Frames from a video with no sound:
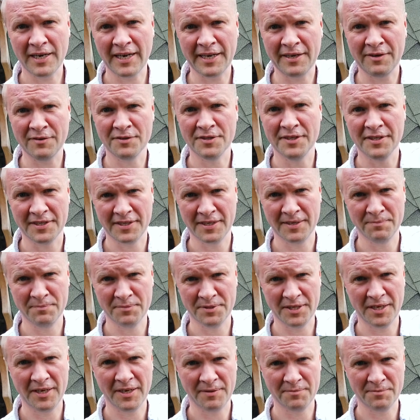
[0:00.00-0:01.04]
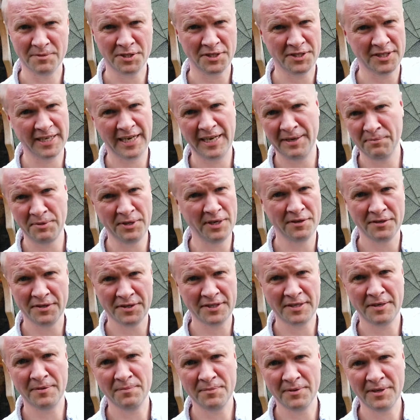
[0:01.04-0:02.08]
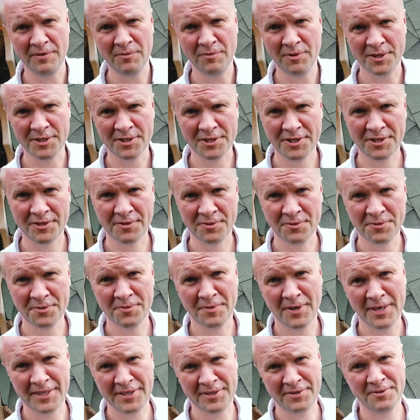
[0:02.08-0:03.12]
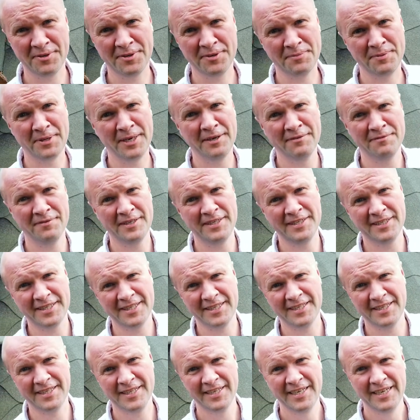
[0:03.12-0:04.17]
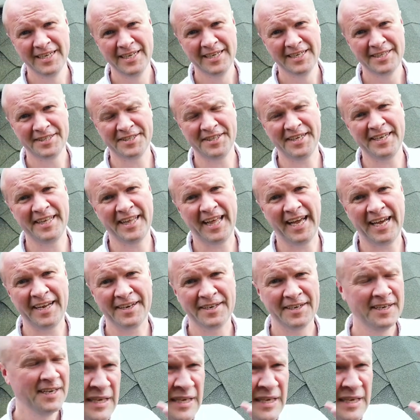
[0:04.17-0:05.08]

click on the thumbs up just to let me know that somebody watched all the way through. It'd be lovely to see that.